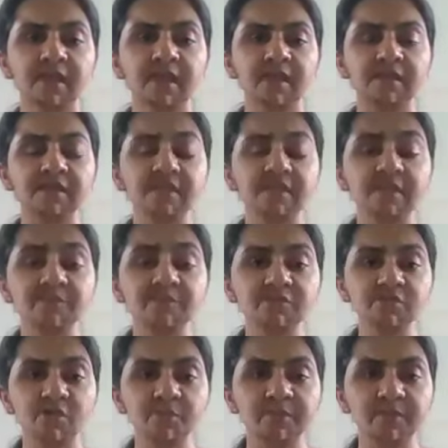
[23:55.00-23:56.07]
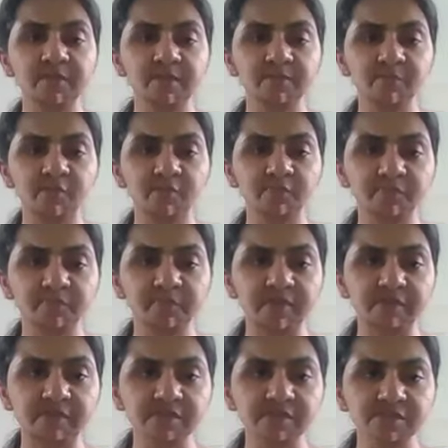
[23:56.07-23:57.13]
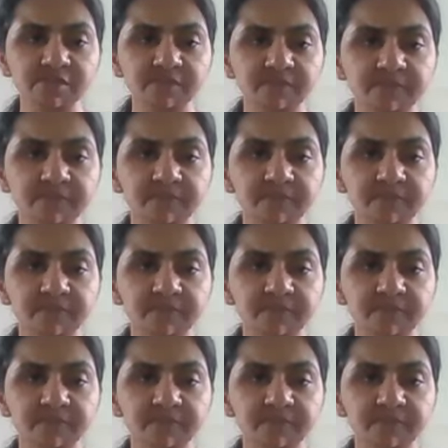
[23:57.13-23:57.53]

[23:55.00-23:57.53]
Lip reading: and the abdominal movement.